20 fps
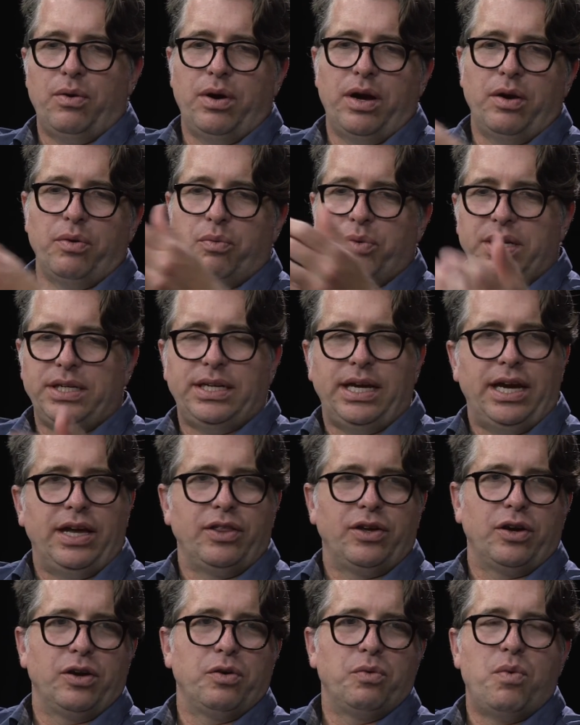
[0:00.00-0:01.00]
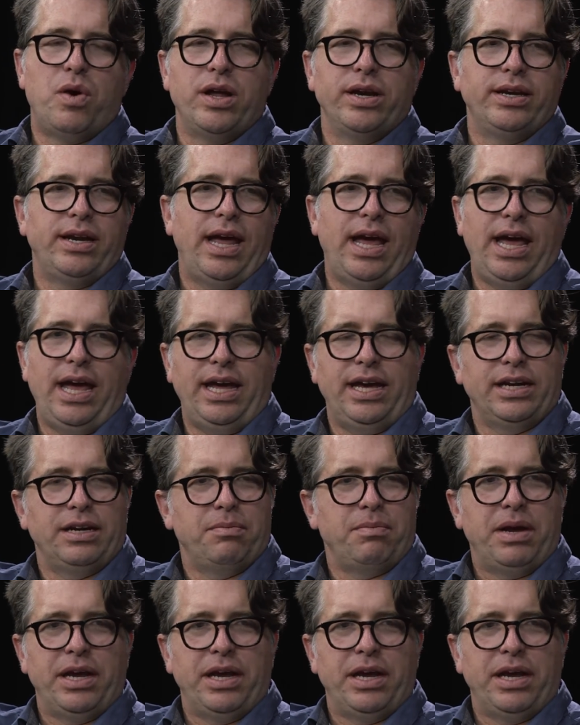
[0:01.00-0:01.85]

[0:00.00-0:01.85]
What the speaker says: retailer one day and a